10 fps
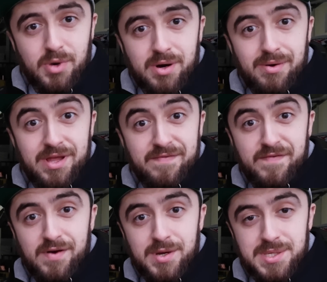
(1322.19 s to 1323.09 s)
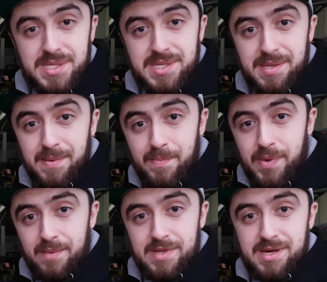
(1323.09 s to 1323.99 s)
tomorrow at the first
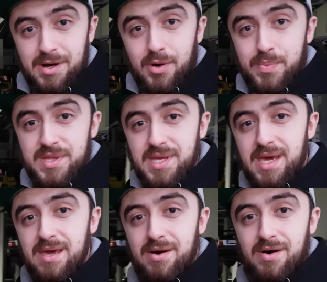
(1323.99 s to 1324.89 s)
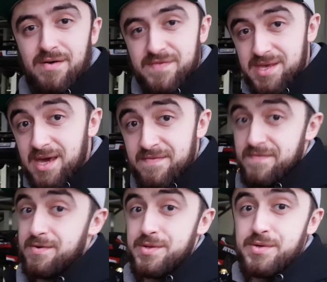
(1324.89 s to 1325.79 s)
public open day of
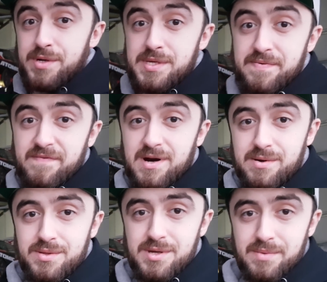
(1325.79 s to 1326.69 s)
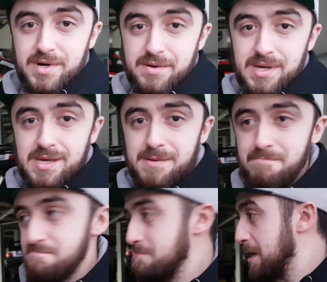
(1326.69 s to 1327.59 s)
TF or Tourist Far in Nürburgring.